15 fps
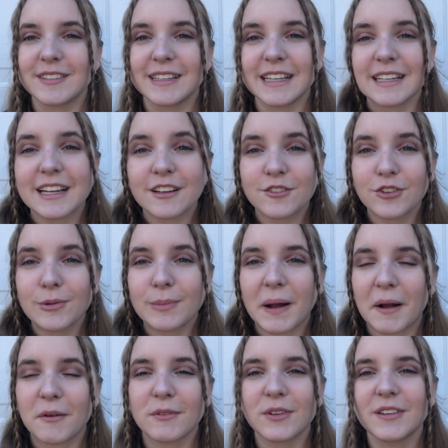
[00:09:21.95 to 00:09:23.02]
teenager, but
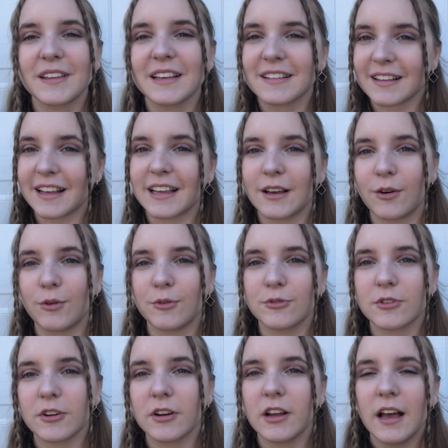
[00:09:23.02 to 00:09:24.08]
I don't really think as I get
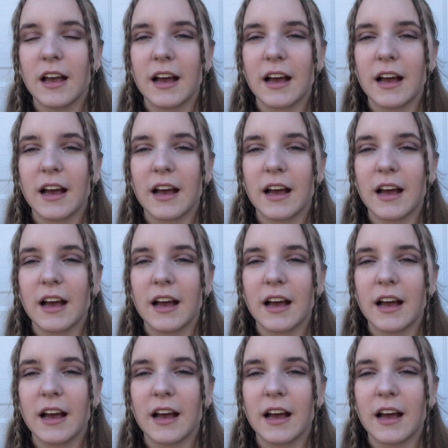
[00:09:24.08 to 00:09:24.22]
older.